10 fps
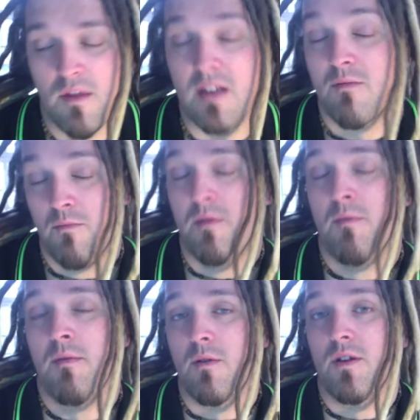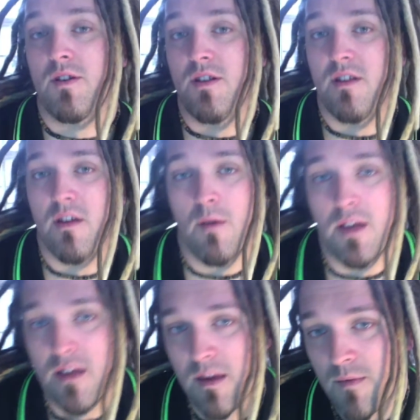That's would be my question to you. Any
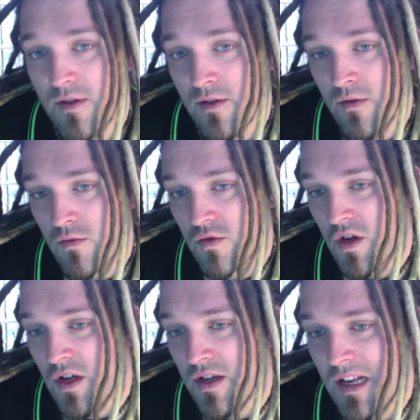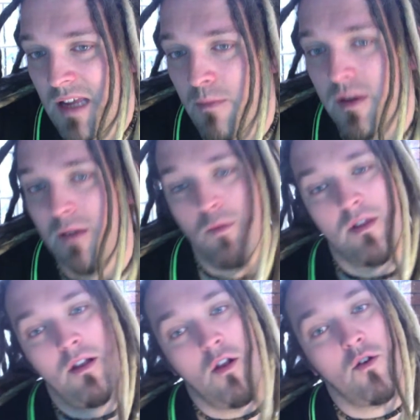tips on kind of sleeping with
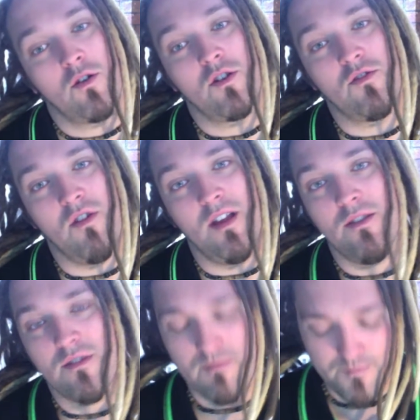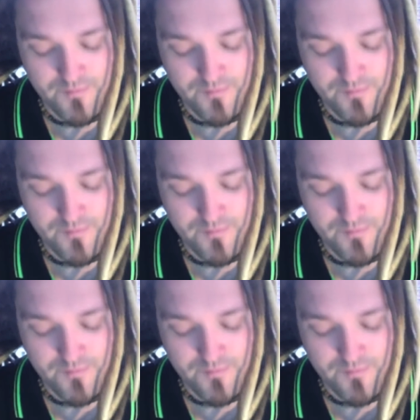longer dreads?